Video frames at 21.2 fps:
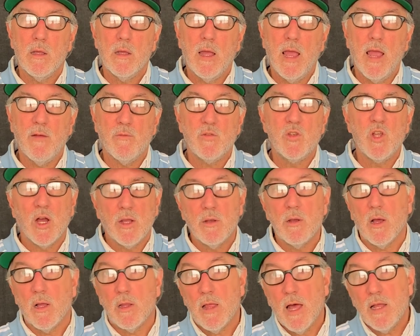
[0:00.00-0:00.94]
have
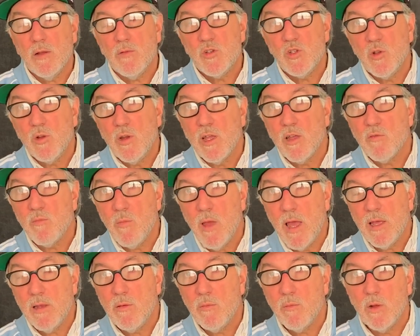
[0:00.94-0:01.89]
done a lot of shooting of
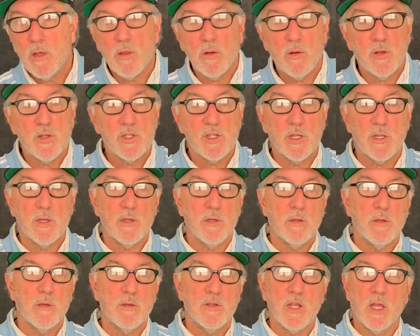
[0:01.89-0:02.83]
men, whether it's in
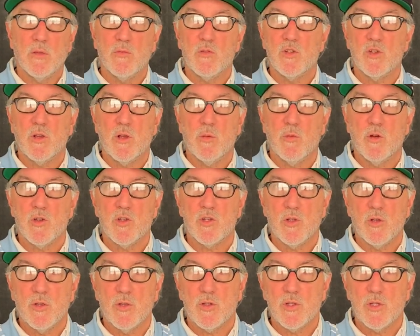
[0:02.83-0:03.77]
television
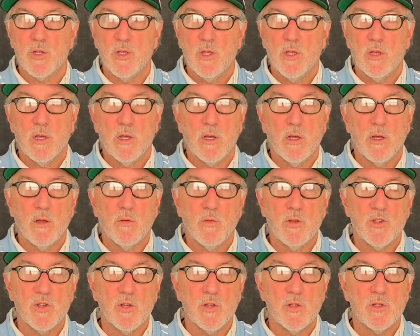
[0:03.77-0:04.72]
commercials,
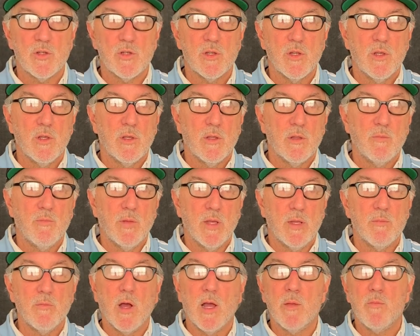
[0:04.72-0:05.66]
which has
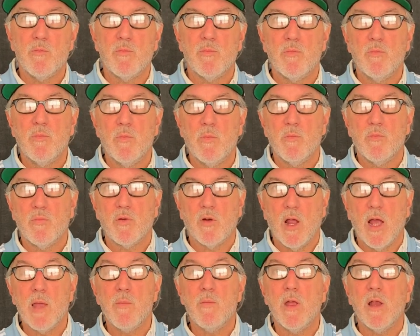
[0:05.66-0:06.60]
been my
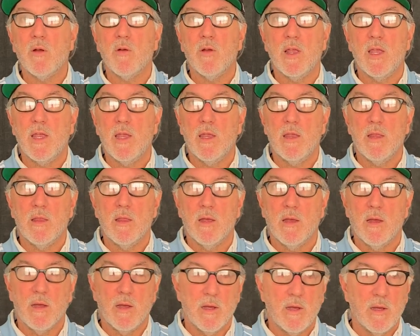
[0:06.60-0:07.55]
primary
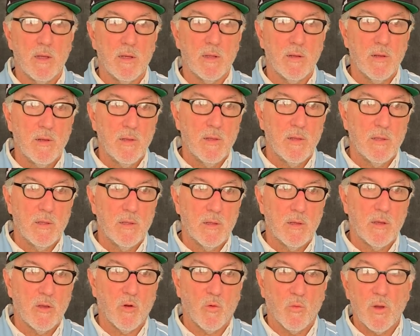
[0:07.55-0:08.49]

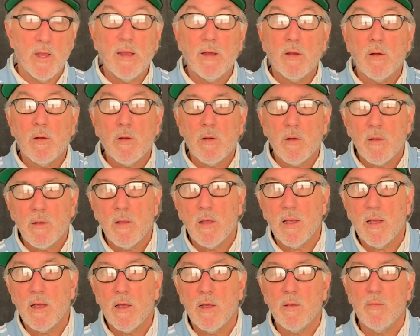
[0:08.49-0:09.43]
career,
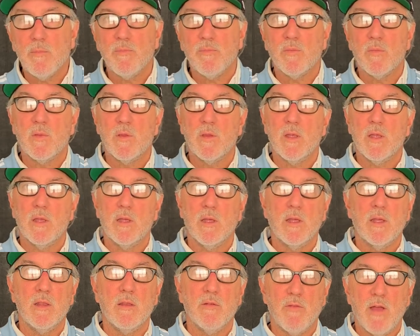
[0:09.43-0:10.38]

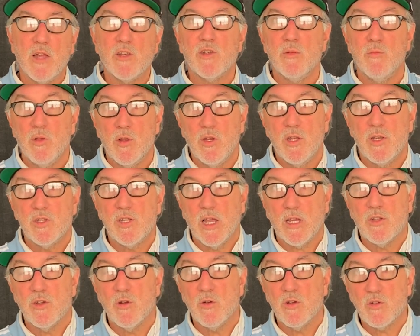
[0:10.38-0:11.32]
in the fashion beauty
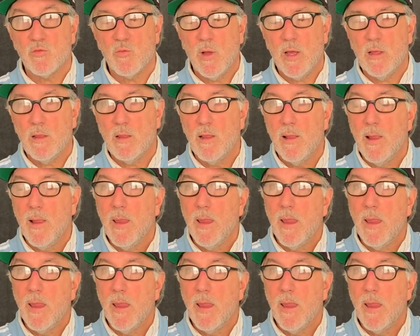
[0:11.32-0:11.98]
sector as well.